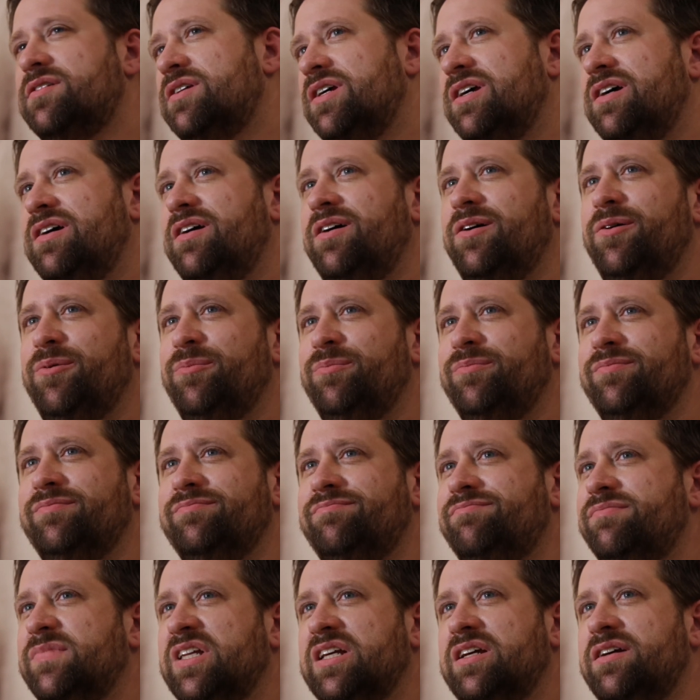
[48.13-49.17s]

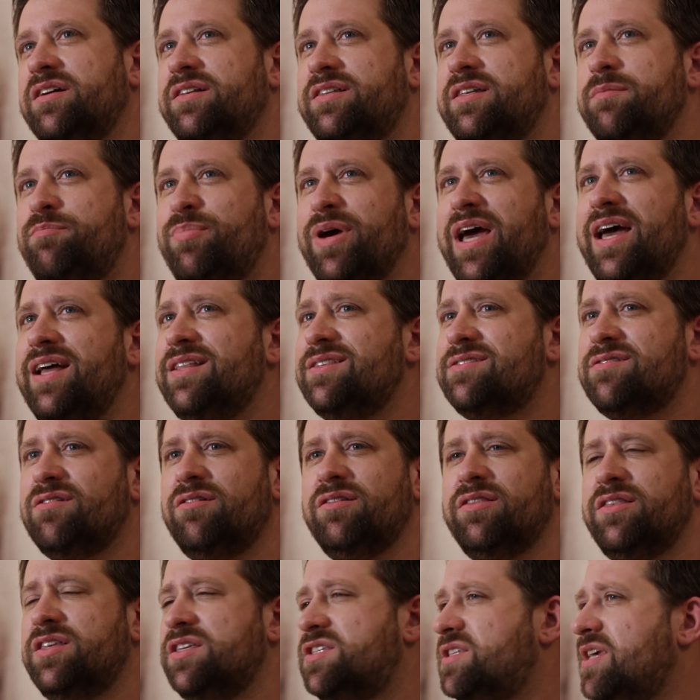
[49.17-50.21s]
it depends on
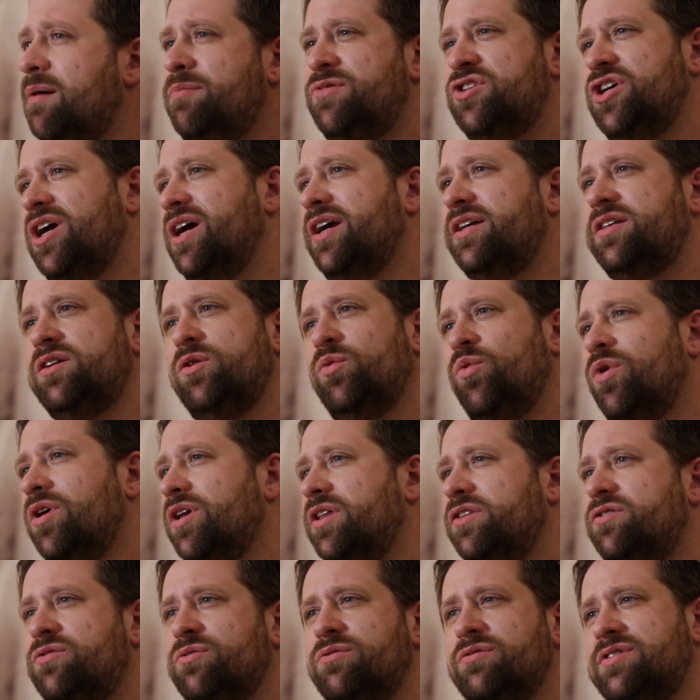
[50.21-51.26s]
the subject you want
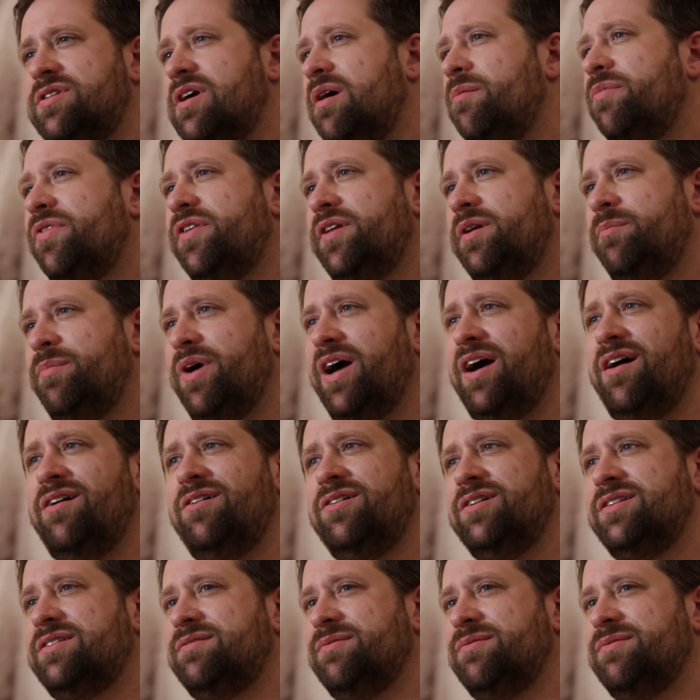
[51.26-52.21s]
to do something about.